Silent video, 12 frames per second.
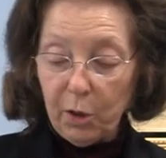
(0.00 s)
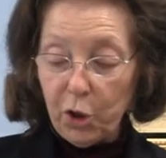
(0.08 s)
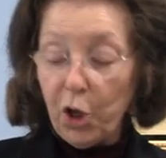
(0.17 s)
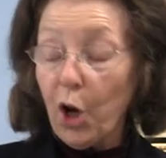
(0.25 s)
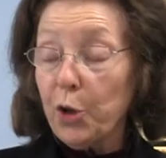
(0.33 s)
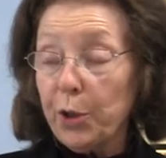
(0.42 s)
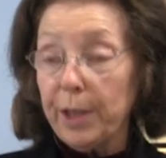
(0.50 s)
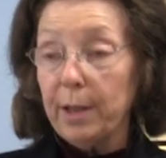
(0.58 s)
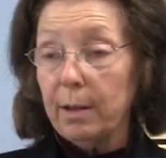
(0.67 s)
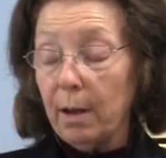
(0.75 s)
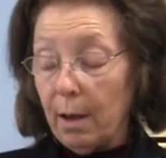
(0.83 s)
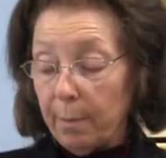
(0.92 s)

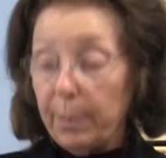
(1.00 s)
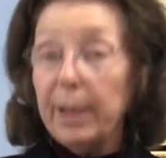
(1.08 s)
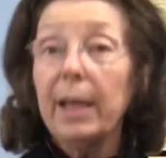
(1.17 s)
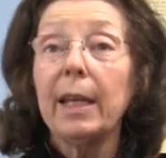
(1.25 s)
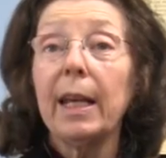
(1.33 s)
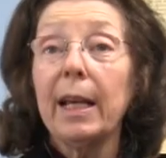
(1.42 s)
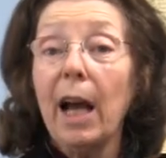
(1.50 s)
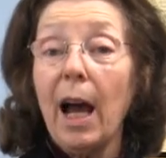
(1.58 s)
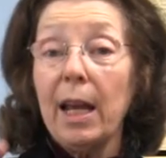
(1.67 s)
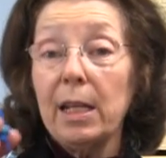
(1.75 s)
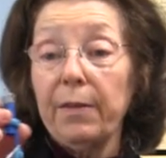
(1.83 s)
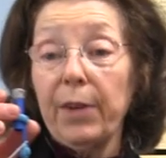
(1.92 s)
chosen, but any
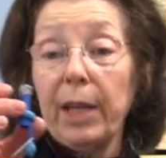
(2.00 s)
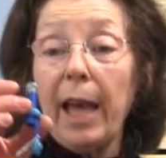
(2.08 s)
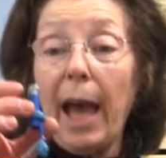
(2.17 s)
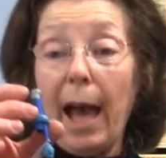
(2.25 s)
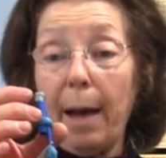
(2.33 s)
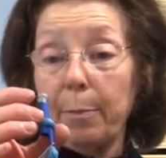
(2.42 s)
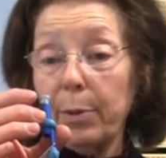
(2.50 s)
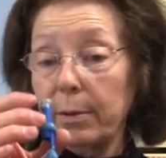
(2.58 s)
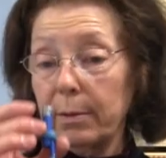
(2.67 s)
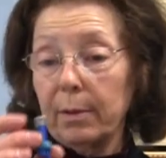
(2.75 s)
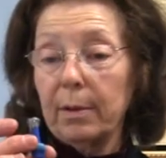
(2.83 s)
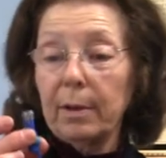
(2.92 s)
kind of a cap.
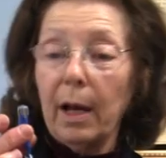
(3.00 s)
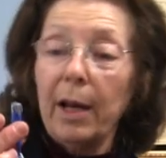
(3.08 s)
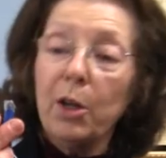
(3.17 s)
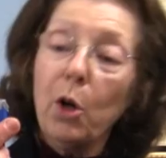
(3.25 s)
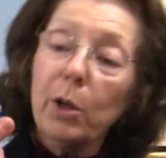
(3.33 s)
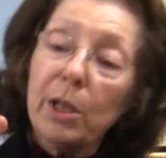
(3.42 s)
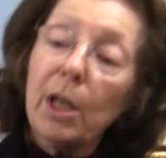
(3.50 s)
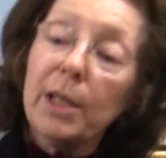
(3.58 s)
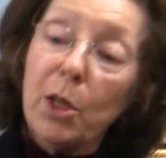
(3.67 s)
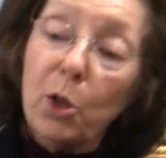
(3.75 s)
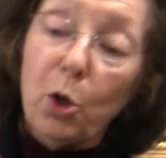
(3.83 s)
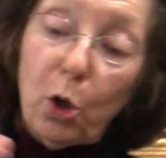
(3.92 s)
I know it
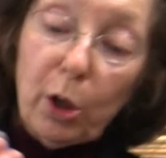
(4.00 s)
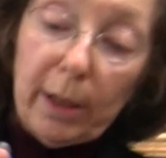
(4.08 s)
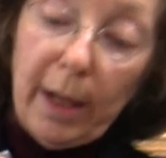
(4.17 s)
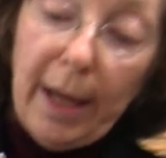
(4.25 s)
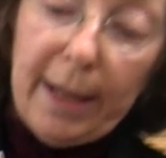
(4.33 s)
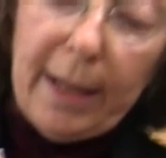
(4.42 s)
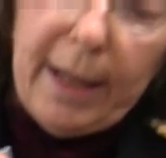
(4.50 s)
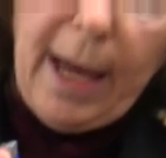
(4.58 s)
doesn't look like a